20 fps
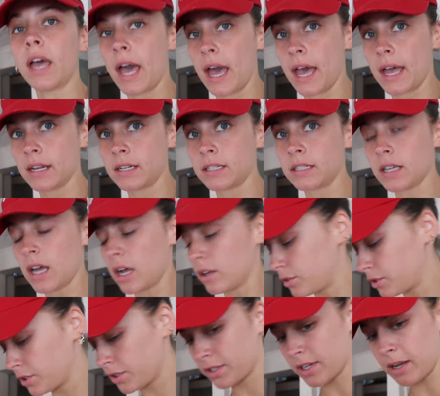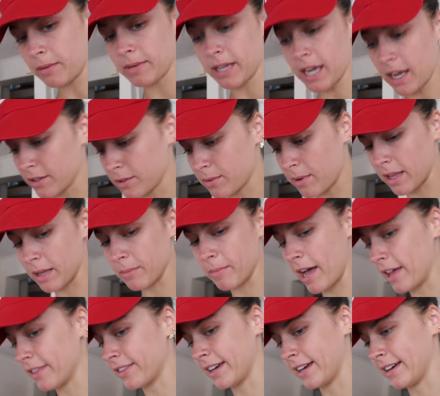And I'll do something else while I'm
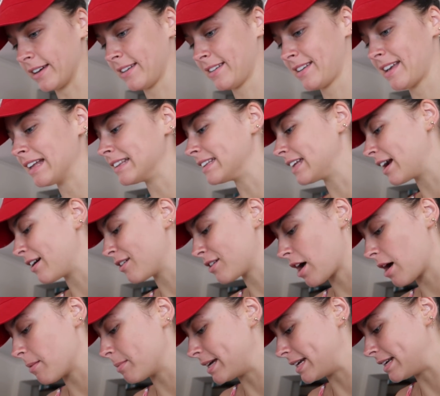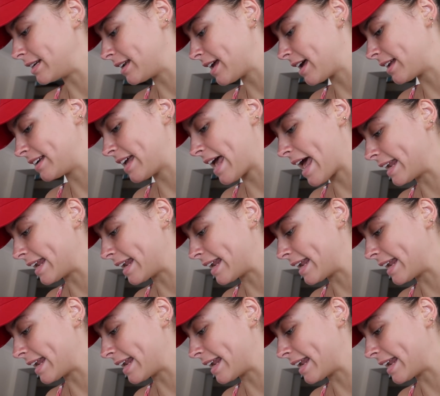out there. And then I'll come in and